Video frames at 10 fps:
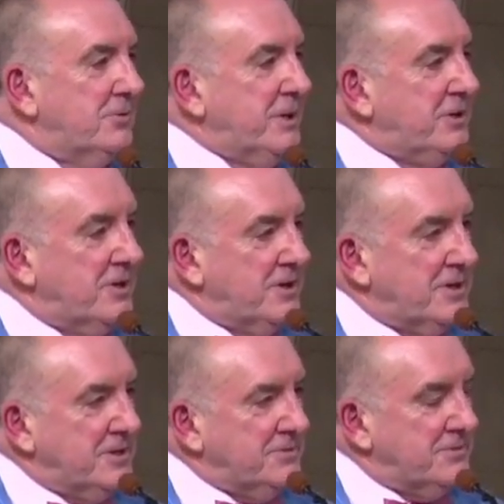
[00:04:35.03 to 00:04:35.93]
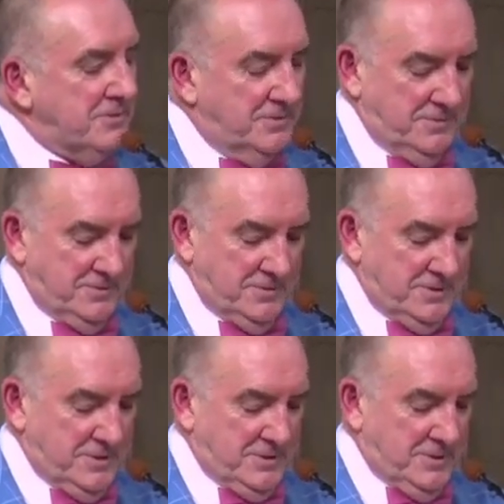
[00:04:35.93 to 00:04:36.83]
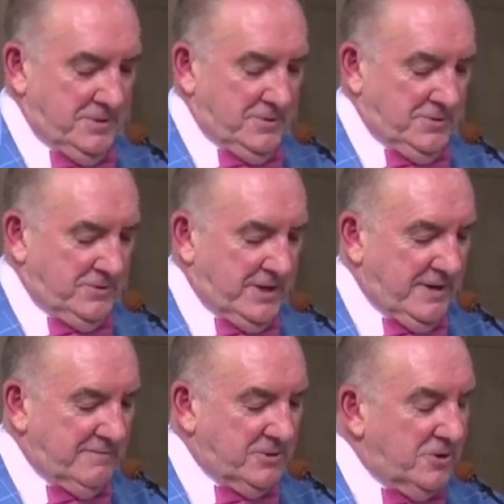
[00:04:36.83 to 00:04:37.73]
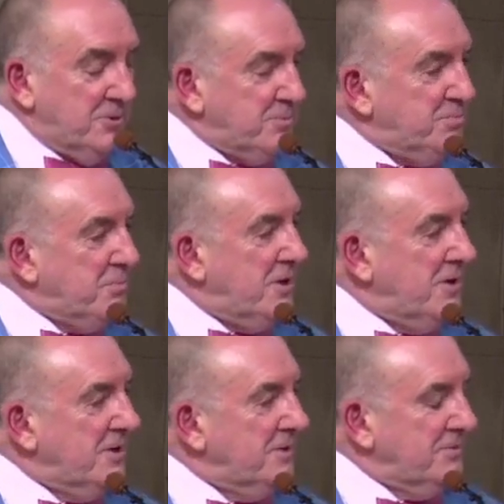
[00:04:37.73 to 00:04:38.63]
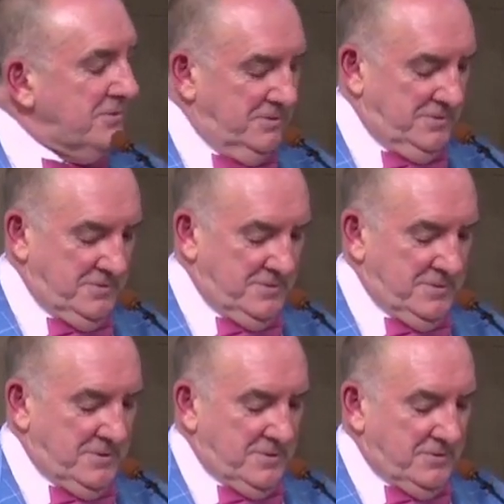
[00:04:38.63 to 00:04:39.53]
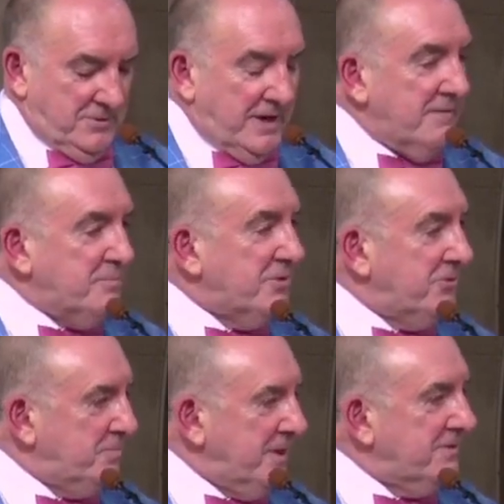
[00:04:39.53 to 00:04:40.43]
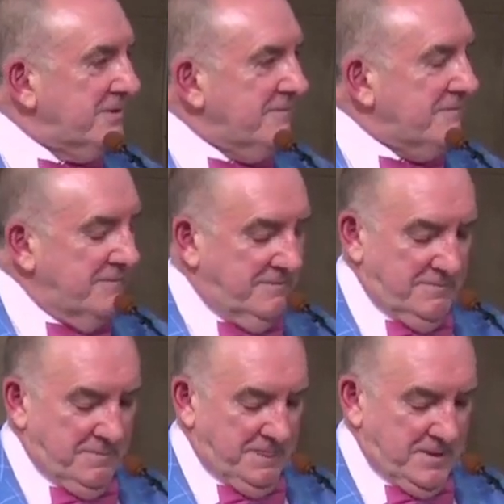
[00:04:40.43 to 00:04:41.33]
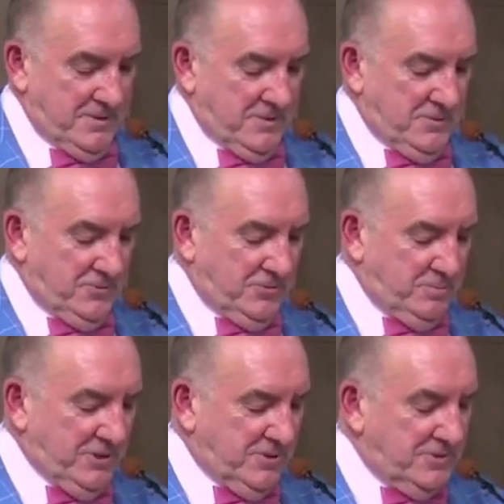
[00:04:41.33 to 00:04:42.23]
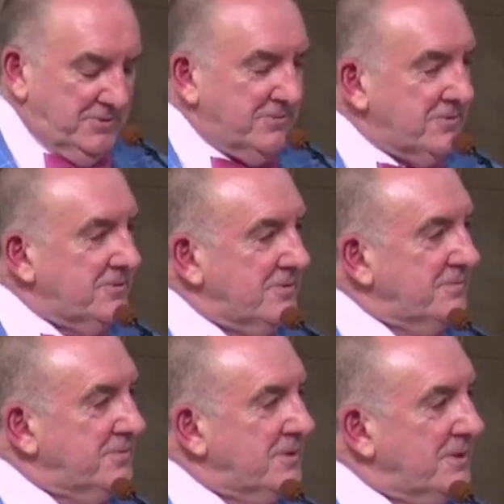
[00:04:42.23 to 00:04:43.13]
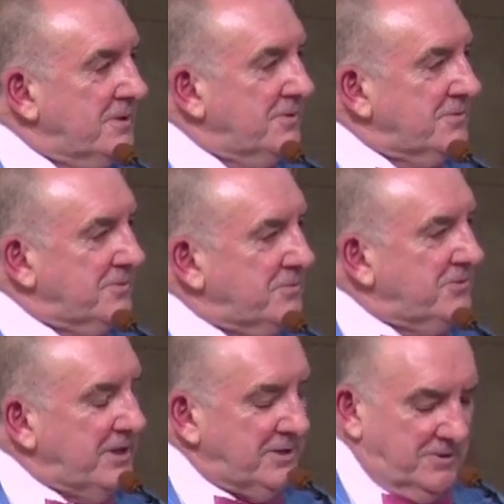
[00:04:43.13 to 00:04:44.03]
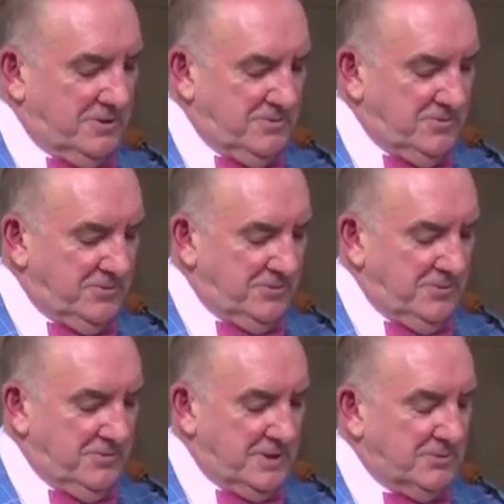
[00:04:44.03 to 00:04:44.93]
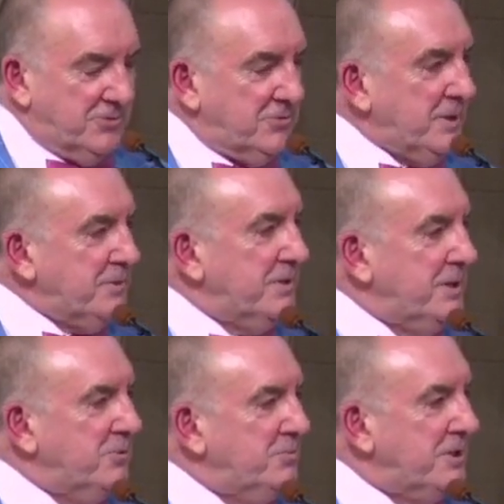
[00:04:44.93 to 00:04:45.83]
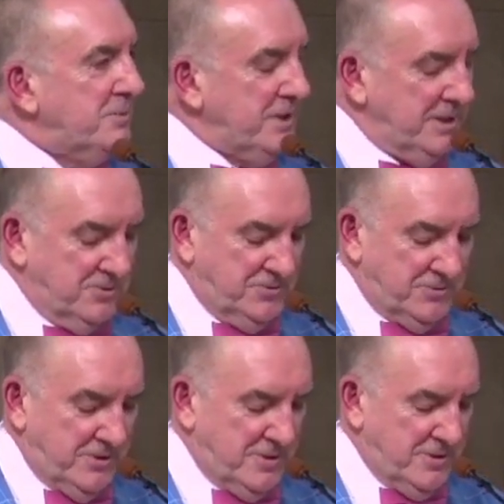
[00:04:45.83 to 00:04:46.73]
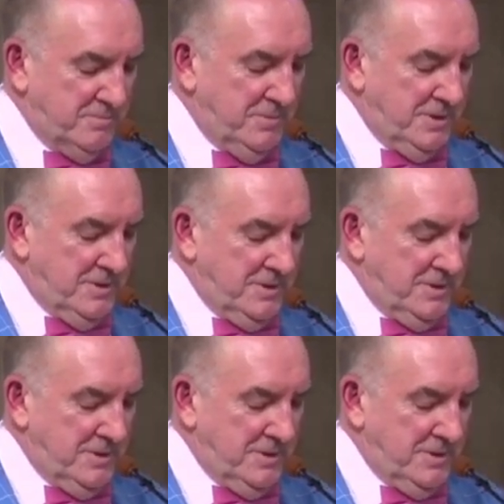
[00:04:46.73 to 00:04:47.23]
To be kind, to have an open mind, to have perspective, to be honest, to set goals and respect people by being on time.